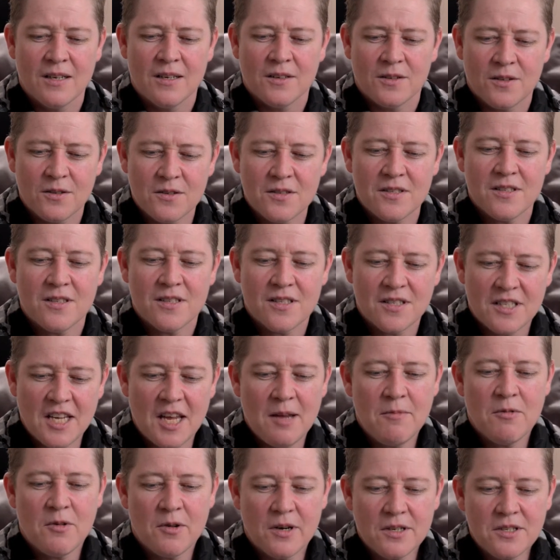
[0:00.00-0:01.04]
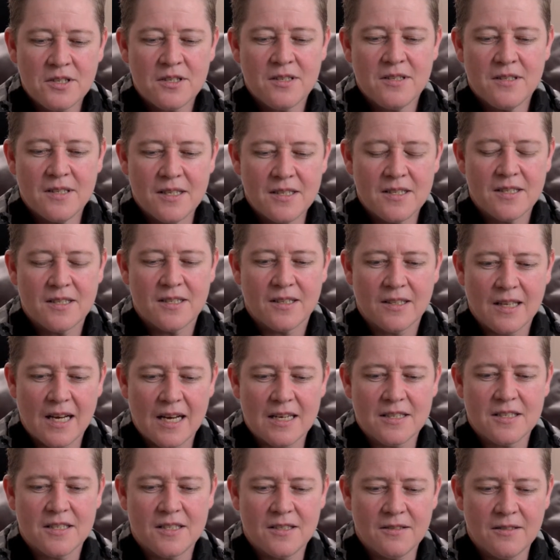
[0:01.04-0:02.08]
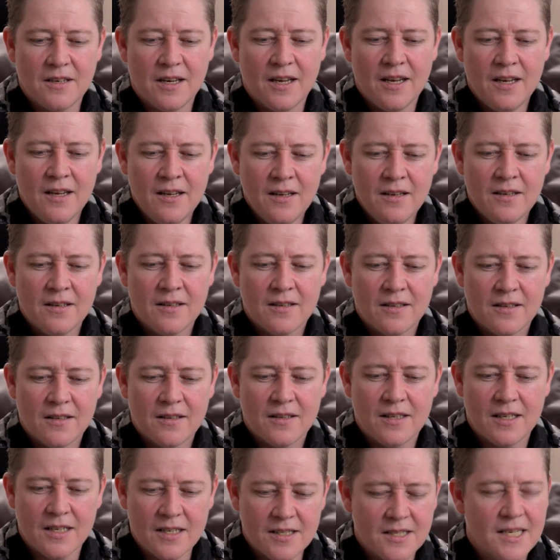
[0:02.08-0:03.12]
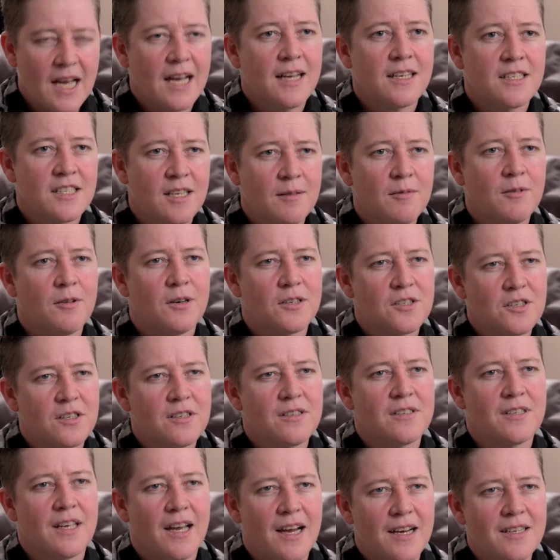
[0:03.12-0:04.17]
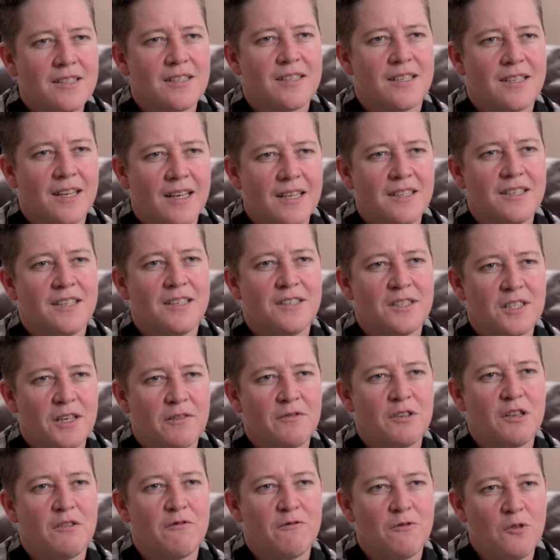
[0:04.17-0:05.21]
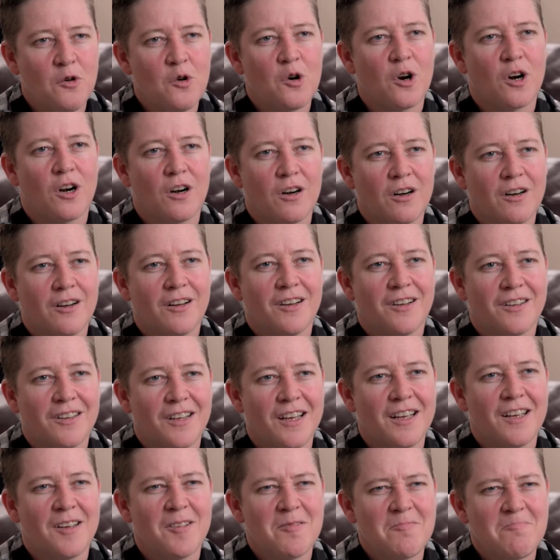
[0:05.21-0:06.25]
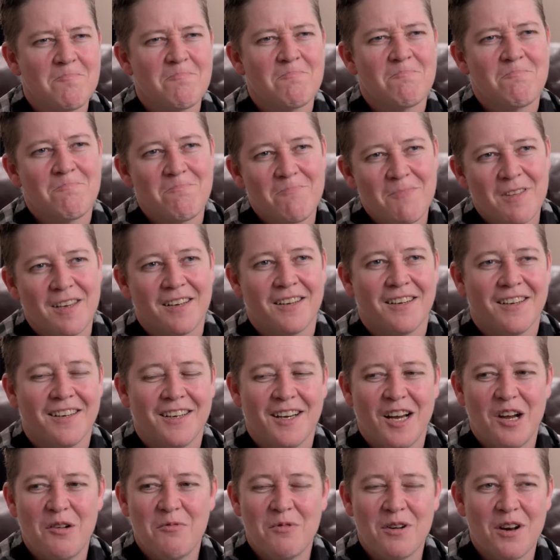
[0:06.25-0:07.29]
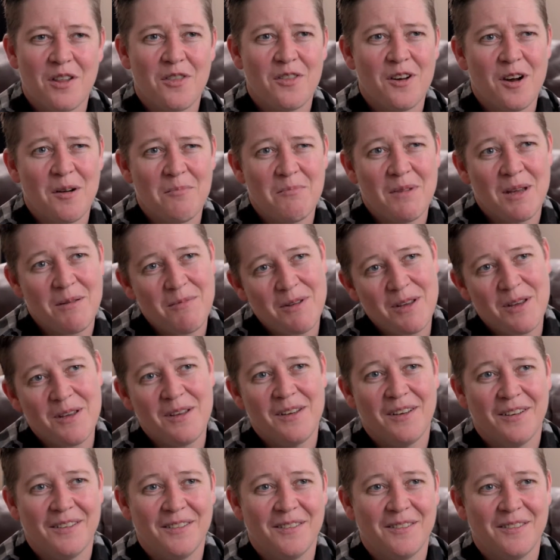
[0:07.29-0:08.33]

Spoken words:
those are the same questions they still ask you, hey? The exact same questions they asked in 1974. Like, I would have thought maybe